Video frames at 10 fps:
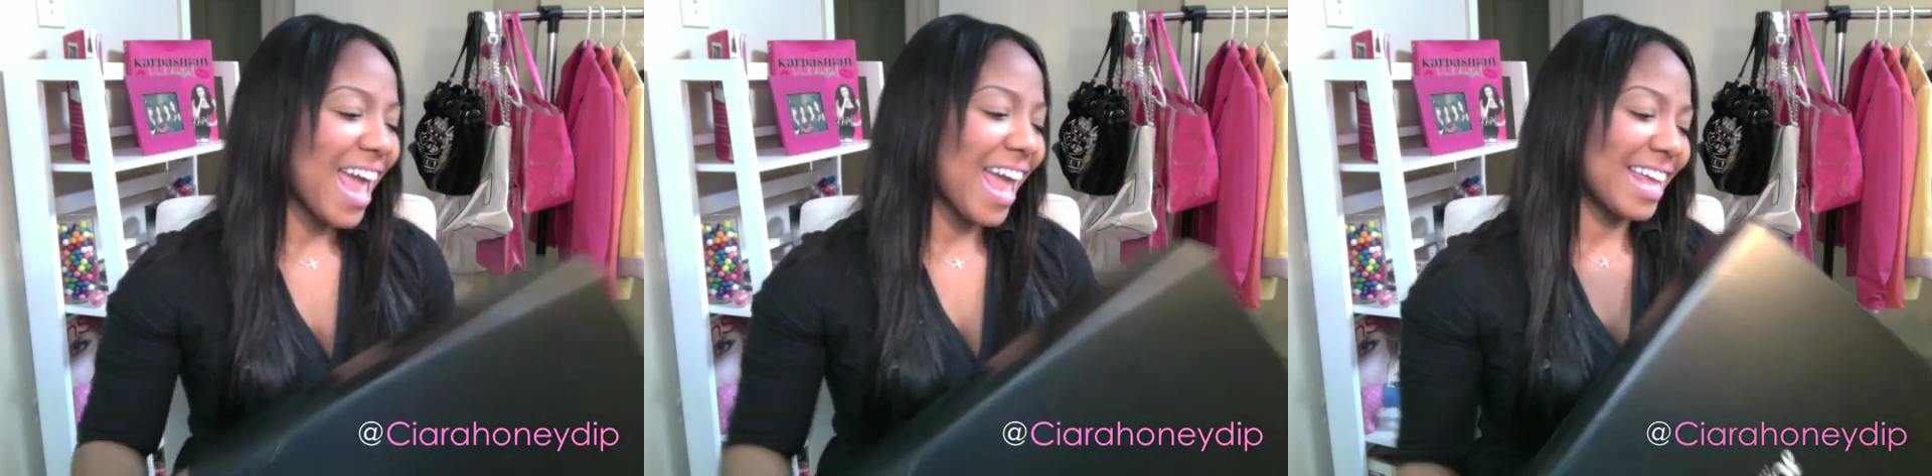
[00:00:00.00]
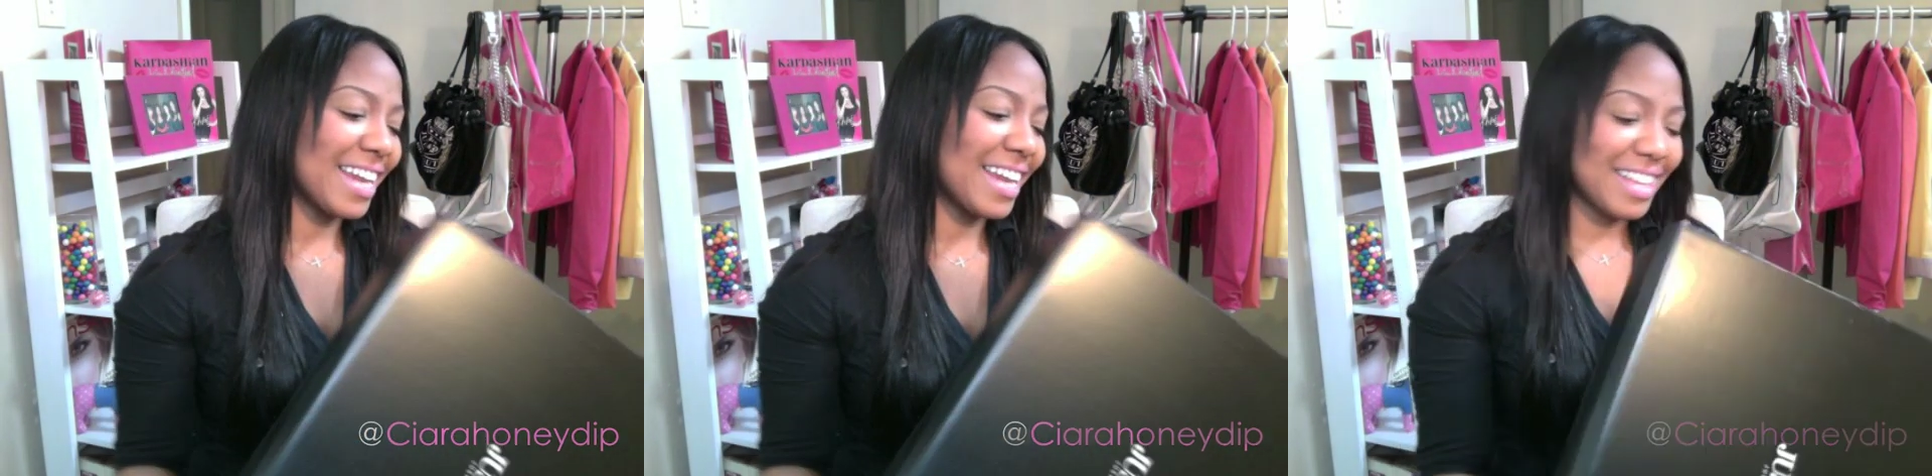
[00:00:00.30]

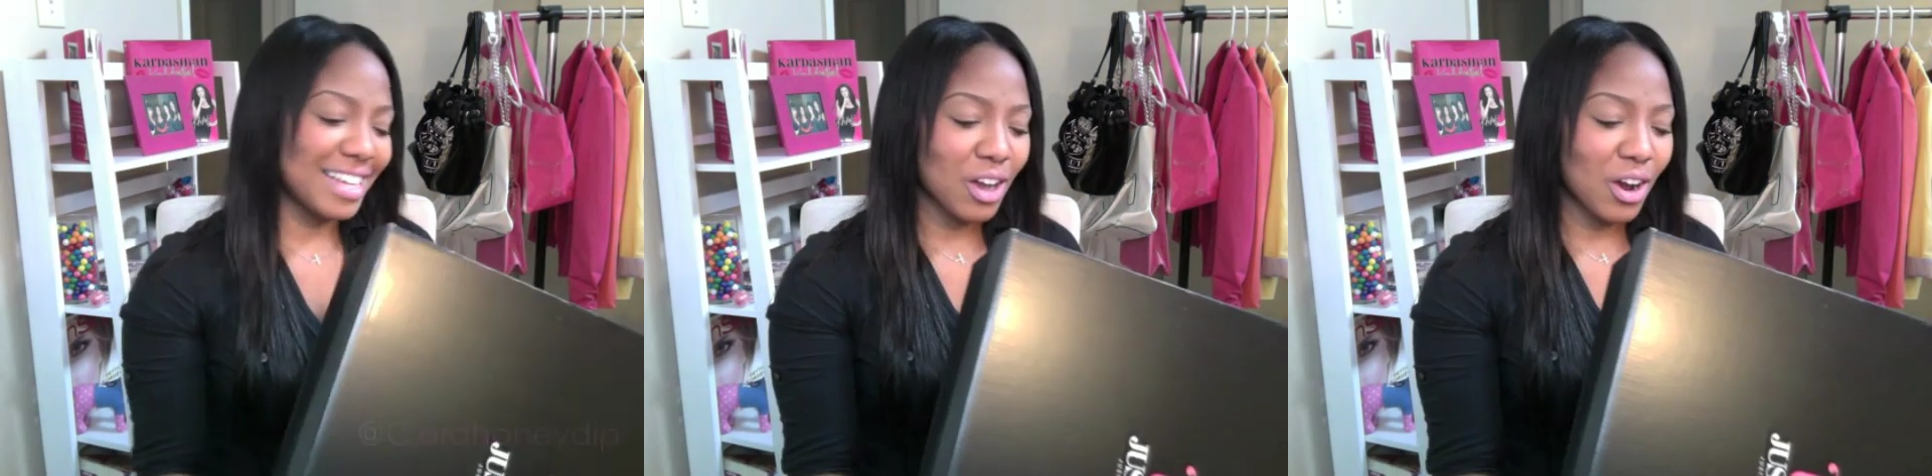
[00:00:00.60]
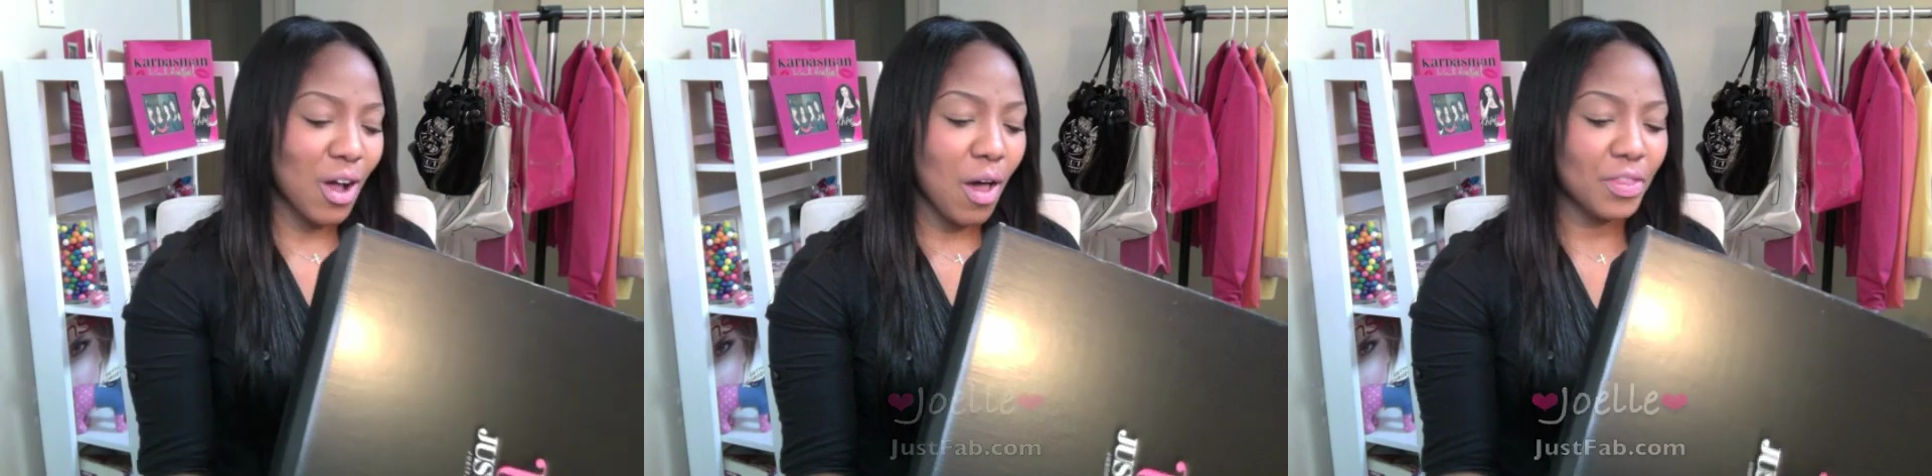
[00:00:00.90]
And these are
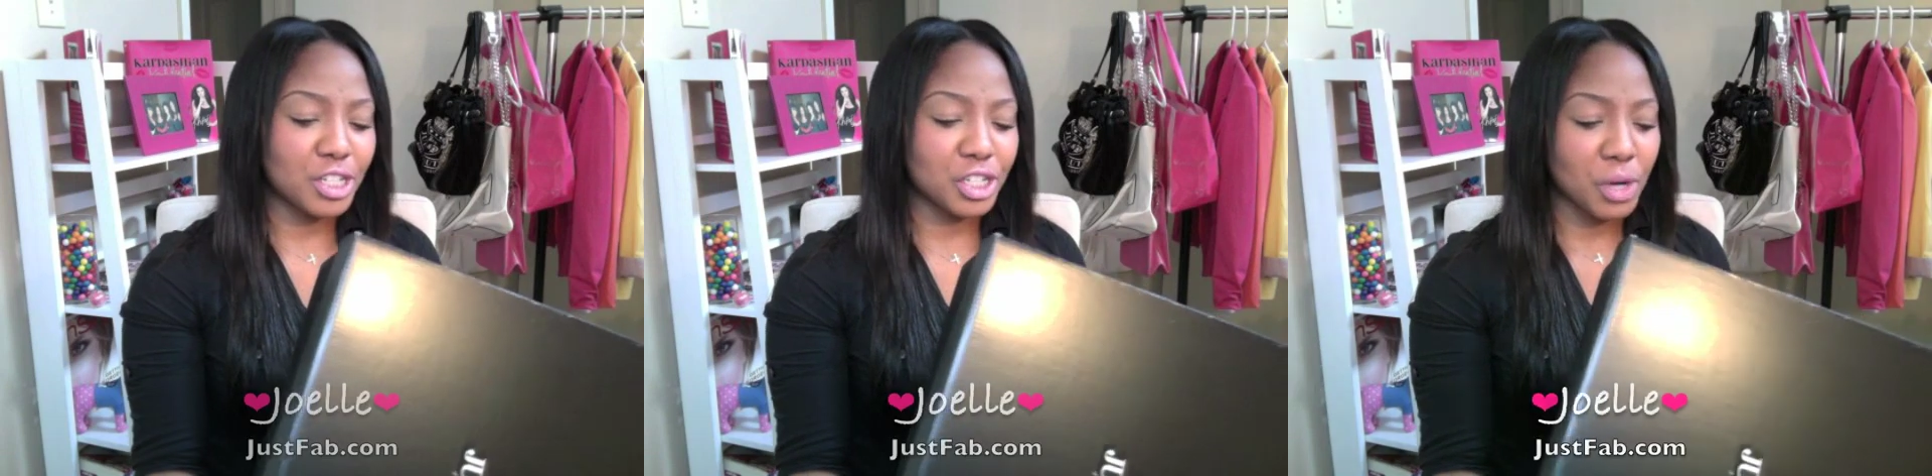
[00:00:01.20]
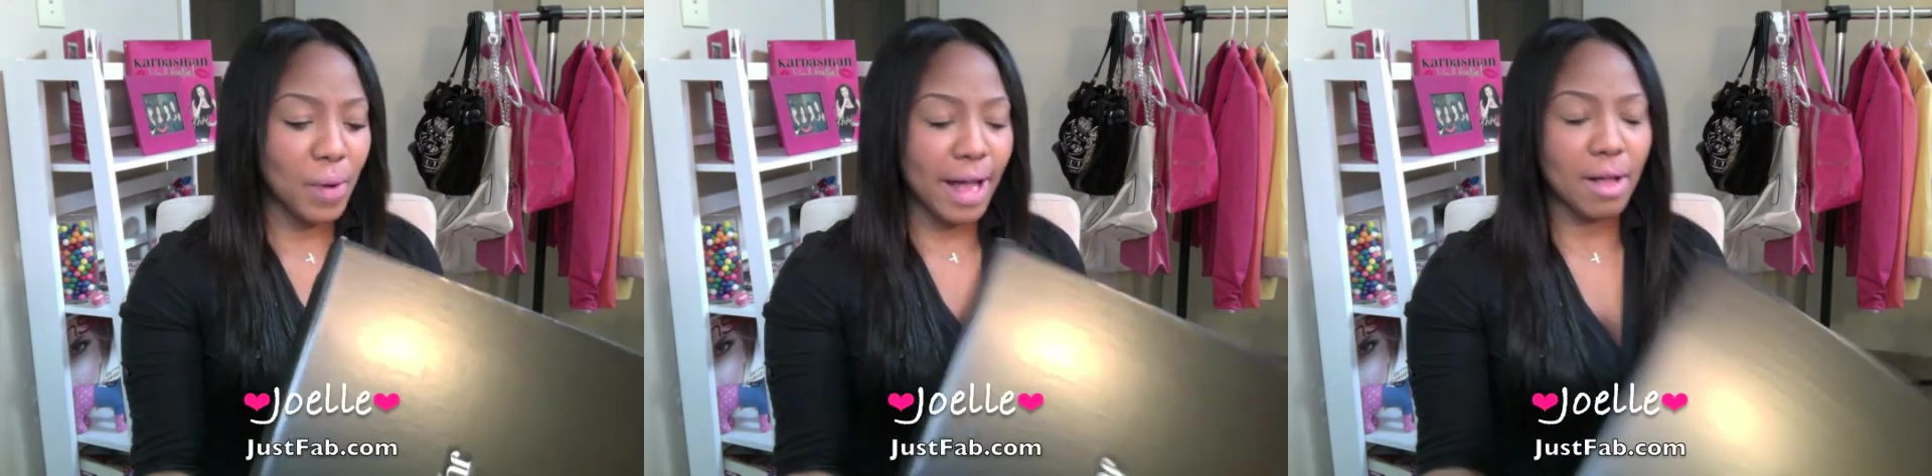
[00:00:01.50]
called the
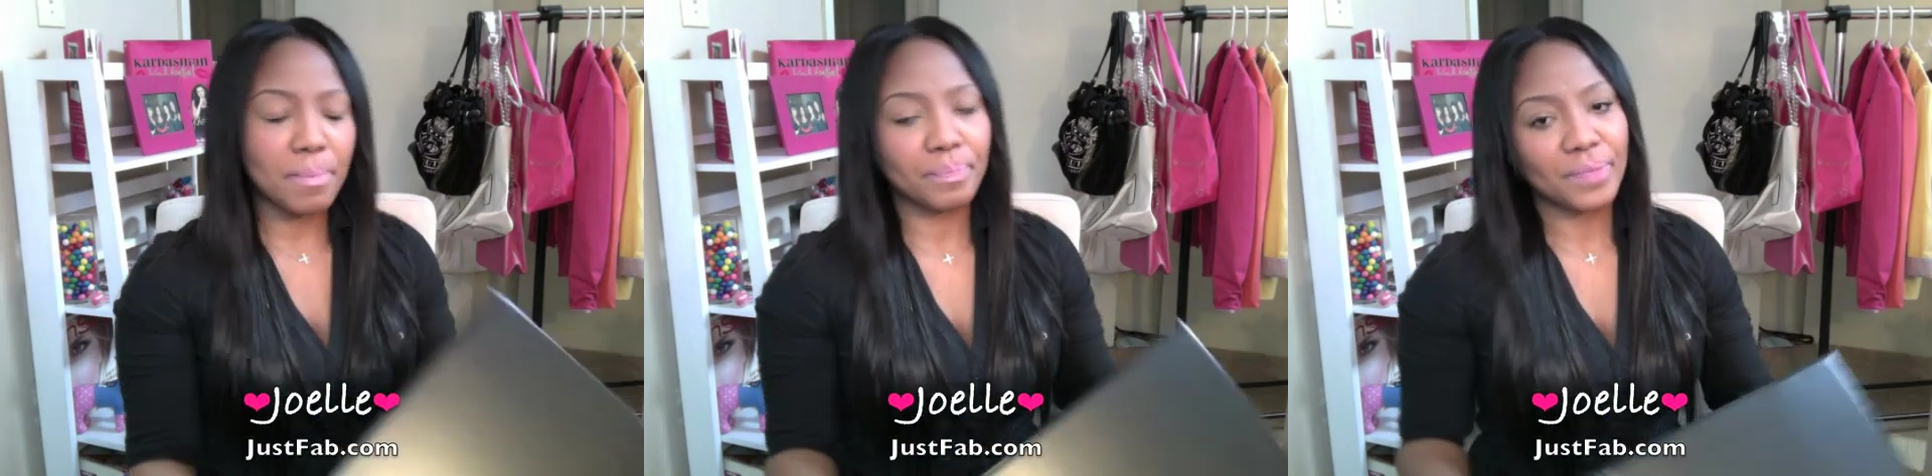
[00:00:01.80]
Joel.